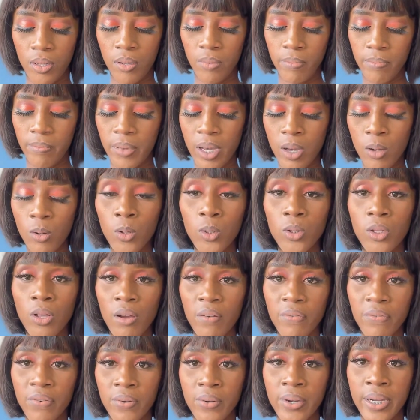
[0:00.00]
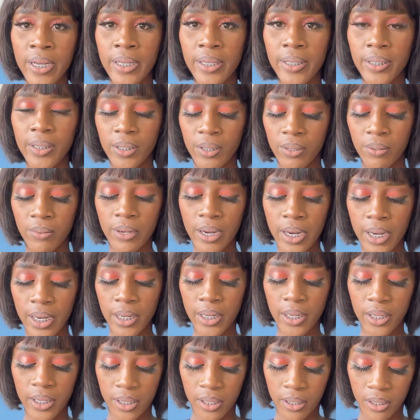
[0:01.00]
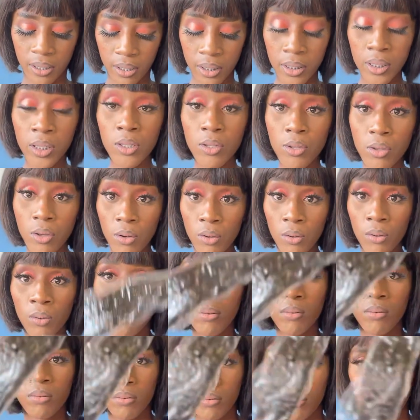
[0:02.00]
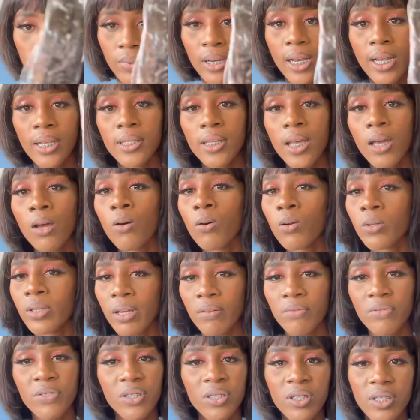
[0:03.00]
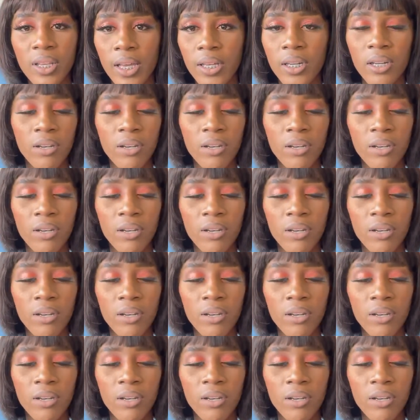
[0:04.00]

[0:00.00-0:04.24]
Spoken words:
my old offerings, right? It's new. When I say old, I've just had it